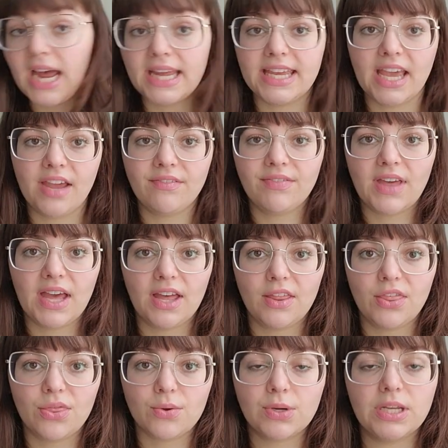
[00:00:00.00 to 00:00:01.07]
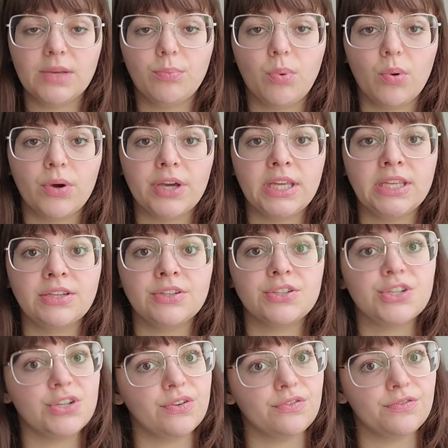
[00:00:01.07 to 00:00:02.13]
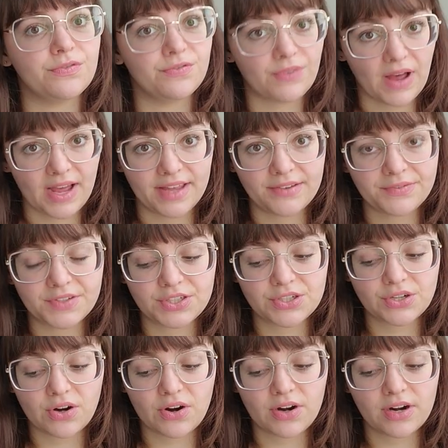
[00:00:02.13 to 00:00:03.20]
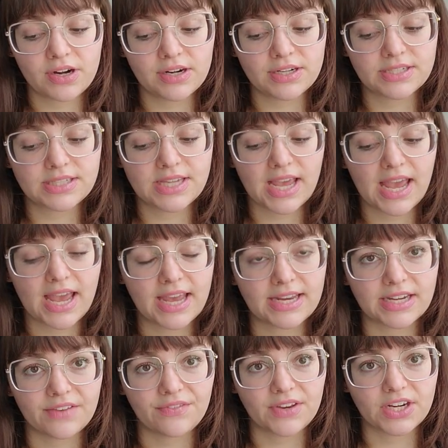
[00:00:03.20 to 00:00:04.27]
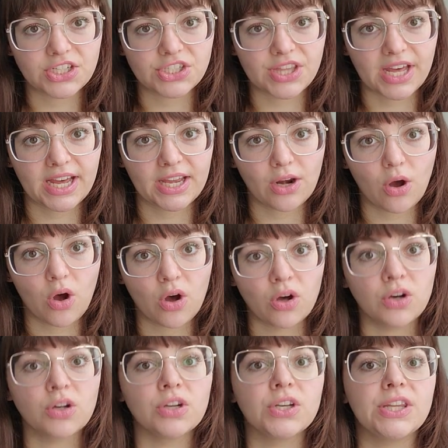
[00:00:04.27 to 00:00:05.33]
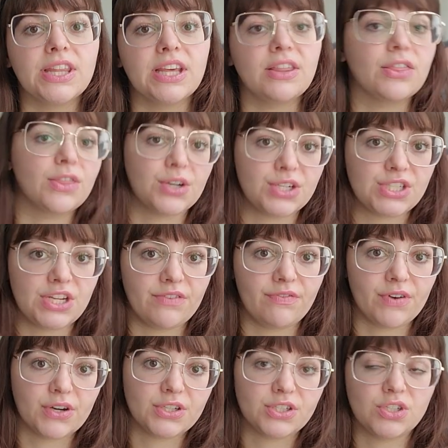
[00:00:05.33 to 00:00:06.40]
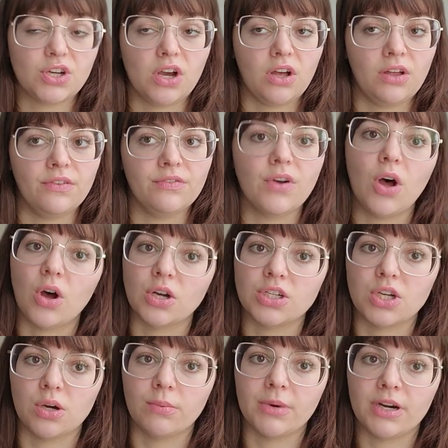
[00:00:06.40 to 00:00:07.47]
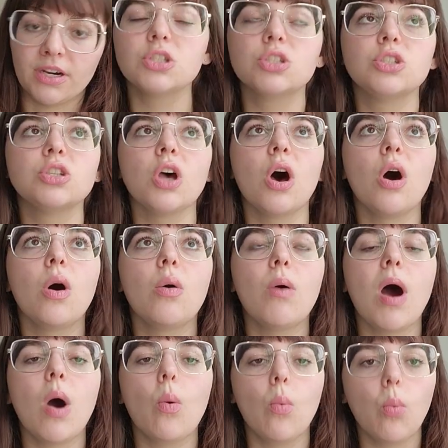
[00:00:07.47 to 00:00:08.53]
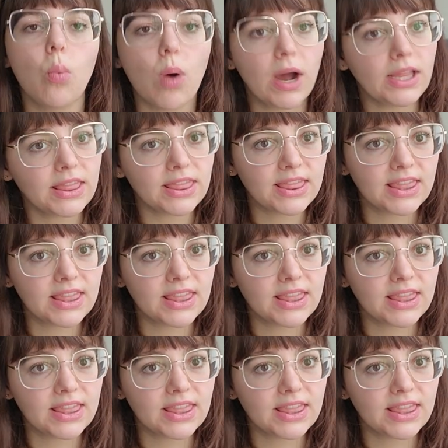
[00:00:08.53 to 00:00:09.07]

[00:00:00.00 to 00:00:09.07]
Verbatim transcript: I gave that 3.25 stars and I finished that on the 31st of October. So what